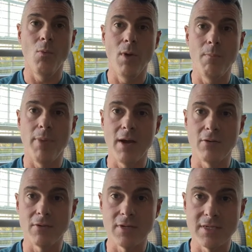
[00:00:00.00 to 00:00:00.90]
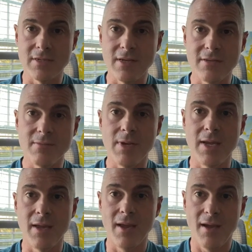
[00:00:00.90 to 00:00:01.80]
what boundaries need to
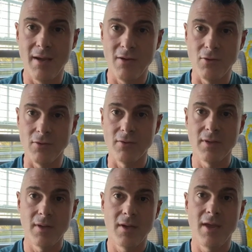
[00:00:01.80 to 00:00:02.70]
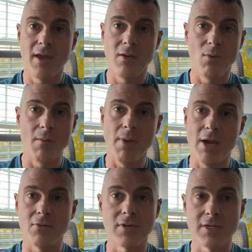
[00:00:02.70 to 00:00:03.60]
be held and what
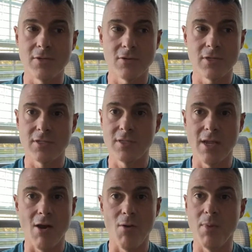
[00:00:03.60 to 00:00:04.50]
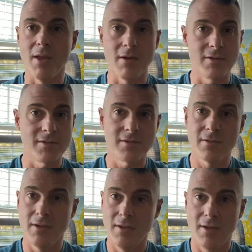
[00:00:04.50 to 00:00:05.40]
boundaries are just there
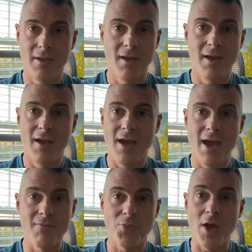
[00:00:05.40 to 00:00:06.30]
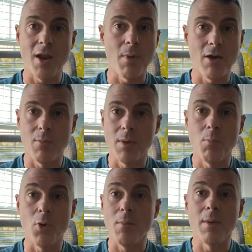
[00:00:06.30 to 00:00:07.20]
because I've thought about them
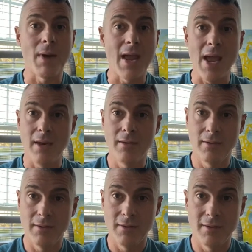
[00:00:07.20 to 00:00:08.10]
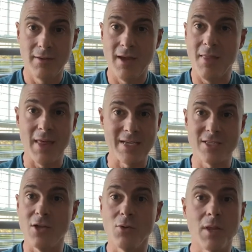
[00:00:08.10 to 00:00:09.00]
and put them in my head. And
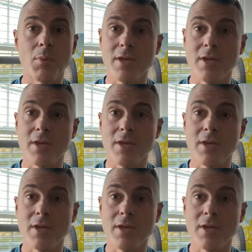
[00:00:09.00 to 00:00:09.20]
that's the only